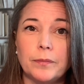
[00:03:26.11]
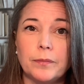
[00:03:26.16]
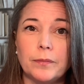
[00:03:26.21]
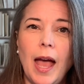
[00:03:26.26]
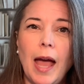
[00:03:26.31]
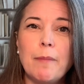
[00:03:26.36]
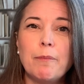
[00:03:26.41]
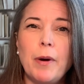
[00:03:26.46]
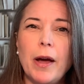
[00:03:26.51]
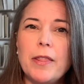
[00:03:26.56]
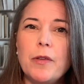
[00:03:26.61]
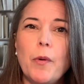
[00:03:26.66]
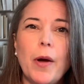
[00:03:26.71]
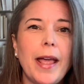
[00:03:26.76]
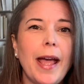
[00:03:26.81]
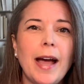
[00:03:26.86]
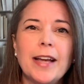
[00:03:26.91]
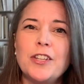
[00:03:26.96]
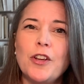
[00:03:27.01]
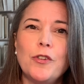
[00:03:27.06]
And by the
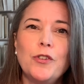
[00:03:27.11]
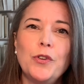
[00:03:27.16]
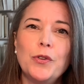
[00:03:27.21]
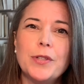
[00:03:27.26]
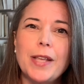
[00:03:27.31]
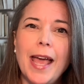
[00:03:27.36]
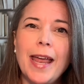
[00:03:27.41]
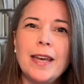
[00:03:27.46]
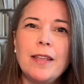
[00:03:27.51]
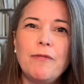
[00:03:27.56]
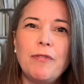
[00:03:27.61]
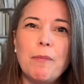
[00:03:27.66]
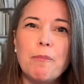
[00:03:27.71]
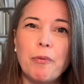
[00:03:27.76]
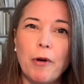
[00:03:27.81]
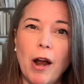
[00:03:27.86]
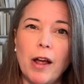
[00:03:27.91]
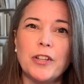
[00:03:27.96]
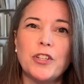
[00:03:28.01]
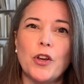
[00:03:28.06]
way, I don't use any
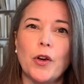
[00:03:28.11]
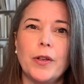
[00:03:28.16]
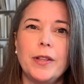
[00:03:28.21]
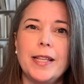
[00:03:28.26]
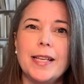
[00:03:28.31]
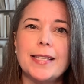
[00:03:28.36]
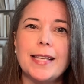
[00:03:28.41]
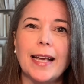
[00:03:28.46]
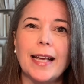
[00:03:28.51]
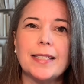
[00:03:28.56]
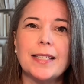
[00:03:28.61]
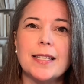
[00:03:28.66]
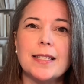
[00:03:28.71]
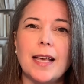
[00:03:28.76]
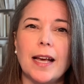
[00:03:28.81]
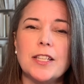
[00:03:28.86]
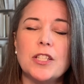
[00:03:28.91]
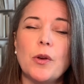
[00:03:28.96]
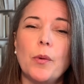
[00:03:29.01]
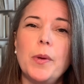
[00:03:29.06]
vibrato in this
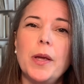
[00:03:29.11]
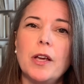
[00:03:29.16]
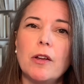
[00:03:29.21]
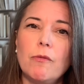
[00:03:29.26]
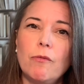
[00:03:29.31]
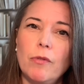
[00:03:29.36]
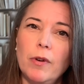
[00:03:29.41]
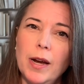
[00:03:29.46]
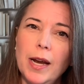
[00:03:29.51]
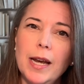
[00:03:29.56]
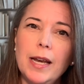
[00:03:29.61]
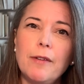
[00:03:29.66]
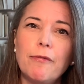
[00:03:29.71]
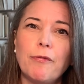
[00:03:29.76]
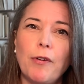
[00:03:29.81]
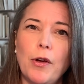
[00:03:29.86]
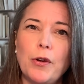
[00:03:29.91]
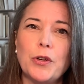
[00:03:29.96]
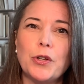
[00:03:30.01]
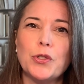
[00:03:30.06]
exercise, so we can really
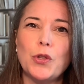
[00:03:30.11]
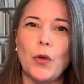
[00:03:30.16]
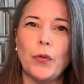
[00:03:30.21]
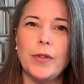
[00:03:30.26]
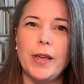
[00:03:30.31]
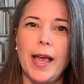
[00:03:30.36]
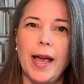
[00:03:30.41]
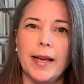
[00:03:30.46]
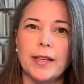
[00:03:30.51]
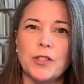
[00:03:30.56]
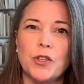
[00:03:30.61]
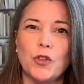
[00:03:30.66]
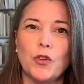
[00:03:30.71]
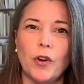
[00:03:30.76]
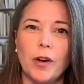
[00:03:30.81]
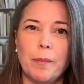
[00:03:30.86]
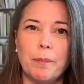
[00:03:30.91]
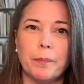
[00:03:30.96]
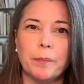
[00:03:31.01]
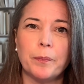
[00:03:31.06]
focus on the air
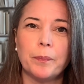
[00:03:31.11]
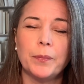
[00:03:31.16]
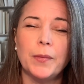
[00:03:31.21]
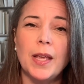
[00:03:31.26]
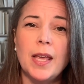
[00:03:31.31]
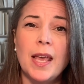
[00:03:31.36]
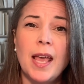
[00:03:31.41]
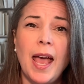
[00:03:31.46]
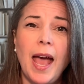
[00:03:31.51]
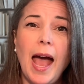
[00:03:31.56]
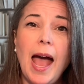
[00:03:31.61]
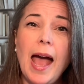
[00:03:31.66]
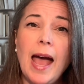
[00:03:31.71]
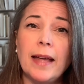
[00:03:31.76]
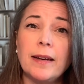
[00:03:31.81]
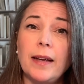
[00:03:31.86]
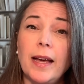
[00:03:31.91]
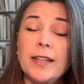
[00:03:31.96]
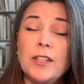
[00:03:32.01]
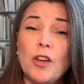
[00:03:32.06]
stream.
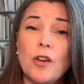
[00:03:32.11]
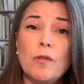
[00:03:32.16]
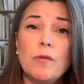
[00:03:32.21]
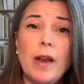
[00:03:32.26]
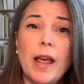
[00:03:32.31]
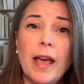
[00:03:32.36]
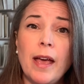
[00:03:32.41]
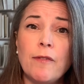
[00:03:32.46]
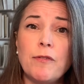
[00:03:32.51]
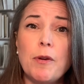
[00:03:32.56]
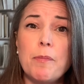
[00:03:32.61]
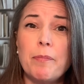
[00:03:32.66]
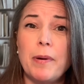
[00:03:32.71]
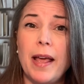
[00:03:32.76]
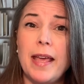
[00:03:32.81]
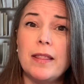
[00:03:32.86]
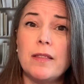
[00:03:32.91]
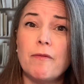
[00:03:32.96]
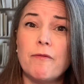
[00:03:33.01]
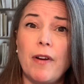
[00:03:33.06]
And I don't ever
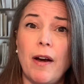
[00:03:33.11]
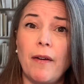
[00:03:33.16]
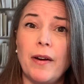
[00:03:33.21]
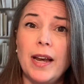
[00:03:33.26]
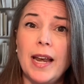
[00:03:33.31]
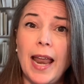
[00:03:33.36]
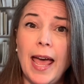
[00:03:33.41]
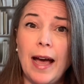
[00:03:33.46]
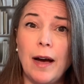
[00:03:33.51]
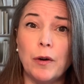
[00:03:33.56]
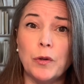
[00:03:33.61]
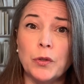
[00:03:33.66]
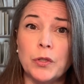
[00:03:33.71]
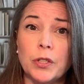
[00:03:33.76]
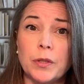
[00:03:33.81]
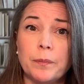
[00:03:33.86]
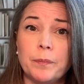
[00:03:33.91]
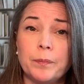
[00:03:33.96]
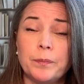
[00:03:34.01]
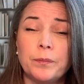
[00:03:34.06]
play them very loud.
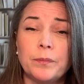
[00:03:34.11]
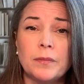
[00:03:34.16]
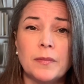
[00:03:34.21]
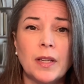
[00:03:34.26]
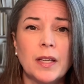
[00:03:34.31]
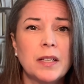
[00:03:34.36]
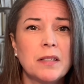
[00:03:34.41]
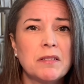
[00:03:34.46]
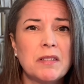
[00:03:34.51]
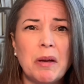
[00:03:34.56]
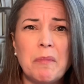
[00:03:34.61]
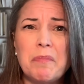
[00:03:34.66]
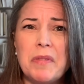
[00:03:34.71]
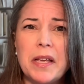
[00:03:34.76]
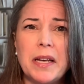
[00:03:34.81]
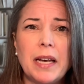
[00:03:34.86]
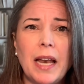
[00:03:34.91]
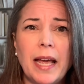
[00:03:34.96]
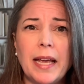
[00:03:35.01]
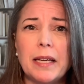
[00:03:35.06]

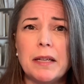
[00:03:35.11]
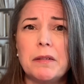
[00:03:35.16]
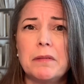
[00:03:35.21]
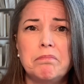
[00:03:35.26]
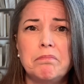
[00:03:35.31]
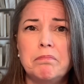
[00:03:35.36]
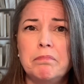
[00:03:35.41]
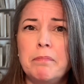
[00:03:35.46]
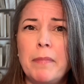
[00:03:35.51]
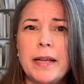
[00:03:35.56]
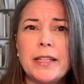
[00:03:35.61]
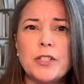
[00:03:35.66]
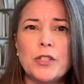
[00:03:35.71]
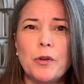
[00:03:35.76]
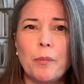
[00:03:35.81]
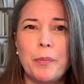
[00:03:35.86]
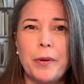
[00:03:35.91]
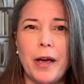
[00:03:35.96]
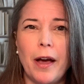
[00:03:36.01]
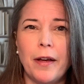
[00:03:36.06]
Something like
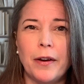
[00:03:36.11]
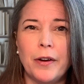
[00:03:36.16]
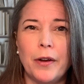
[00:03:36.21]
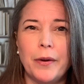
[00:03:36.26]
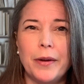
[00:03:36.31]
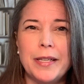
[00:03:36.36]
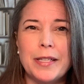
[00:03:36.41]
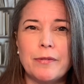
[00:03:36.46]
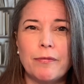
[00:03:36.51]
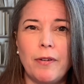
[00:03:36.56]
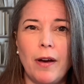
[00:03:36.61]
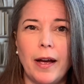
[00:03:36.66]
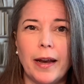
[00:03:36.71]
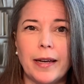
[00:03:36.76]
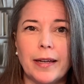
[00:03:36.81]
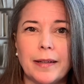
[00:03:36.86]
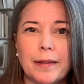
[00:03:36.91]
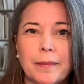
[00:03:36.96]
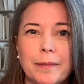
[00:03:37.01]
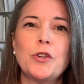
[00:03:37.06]
mezzo piano is
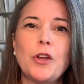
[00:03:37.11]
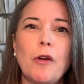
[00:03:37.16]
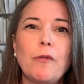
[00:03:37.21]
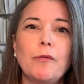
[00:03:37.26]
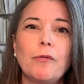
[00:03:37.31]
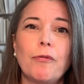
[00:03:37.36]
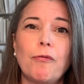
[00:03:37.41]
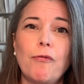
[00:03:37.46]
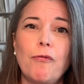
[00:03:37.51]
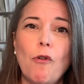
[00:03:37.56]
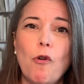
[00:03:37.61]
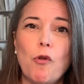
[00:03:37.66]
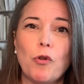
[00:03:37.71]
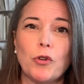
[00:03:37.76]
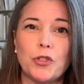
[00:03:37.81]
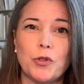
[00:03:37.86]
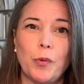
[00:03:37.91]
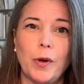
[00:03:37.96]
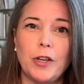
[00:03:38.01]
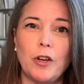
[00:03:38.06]
fine. Don't
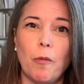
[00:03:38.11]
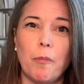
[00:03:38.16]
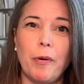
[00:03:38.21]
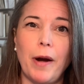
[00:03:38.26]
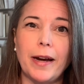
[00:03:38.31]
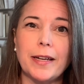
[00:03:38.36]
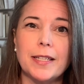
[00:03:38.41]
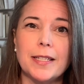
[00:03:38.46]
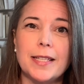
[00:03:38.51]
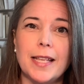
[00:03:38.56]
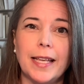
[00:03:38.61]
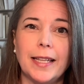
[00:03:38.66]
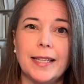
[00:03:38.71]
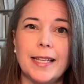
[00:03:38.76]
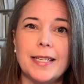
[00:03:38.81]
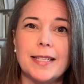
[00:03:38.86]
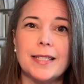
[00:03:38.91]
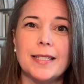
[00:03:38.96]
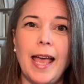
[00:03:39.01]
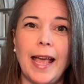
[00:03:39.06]
force when you're practicing
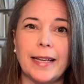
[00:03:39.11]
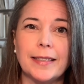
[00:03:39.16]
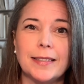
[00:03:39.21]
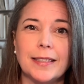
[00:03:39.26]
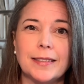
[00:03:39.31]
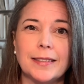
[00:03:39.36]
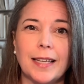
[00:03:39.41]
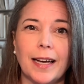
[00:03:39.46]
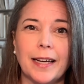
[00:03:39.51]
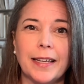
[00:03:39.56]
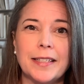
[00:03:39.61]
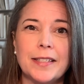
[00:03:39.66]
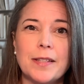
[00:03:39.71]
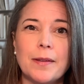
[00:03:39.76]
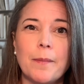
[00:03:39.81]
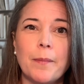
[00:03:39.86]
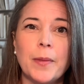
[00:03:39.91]
this exercise.